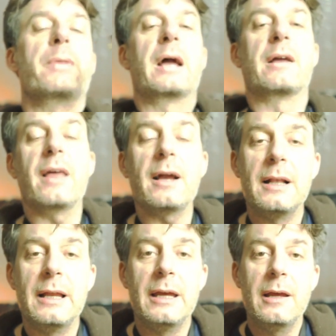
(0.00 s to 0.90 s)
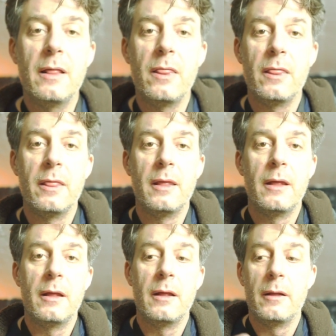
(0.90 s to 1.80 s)
Exactly
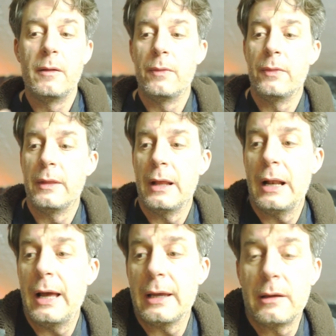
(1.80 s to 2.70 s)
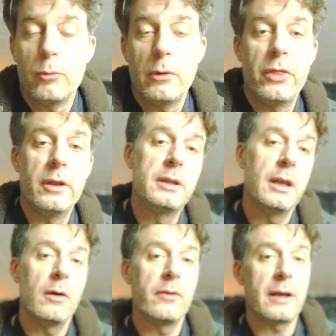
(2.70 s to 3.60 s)
like with the
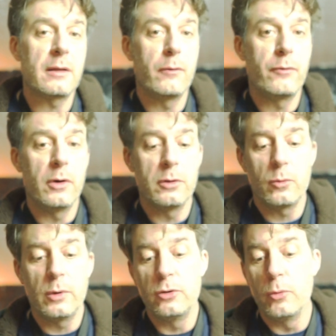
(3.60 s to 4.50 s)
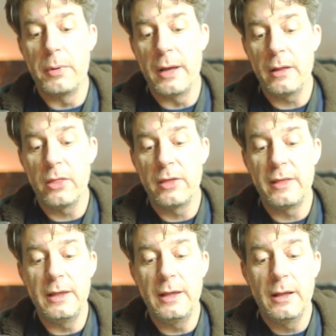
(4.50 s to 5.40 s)
tenor saxophone, when you play the
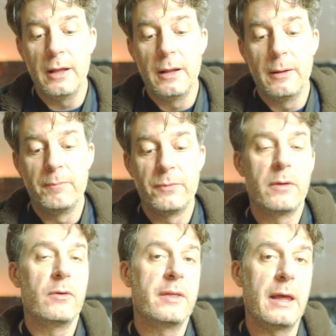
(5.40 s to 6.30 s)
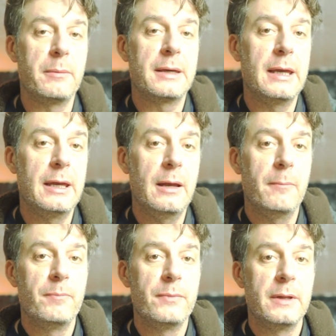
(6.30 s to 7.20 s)
C, the same key,
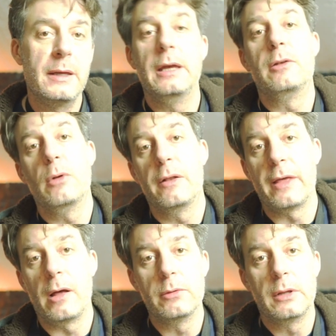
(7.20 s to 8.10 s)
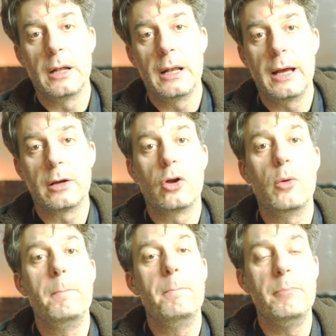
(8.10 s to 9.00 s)
it will sound like a
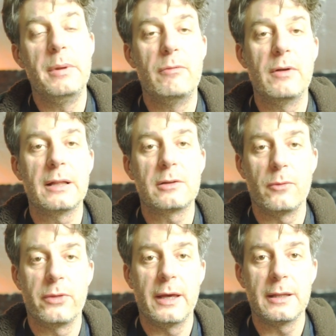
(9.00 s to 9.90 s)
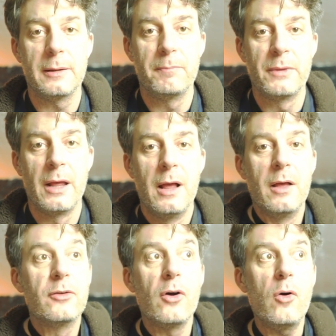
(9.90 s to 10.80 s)
B flat concert.
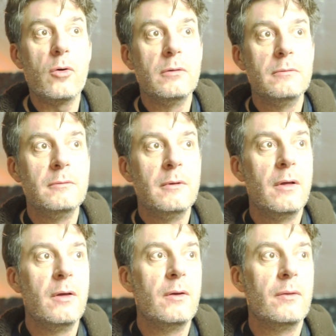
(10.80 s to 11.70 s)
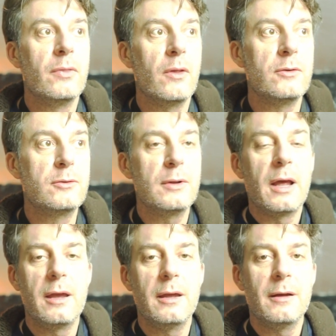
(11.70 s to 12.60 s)
So
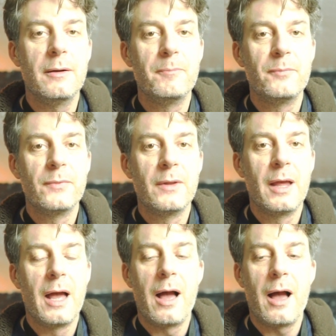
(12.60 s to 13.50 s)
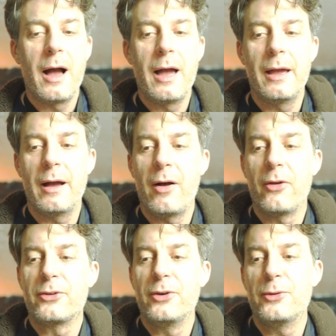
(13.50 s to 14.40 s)
today I
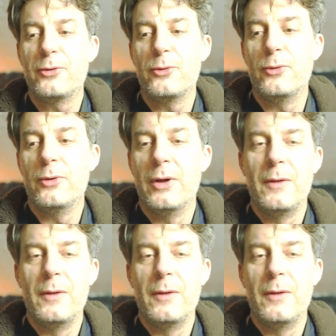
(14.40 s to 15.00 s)
ask you to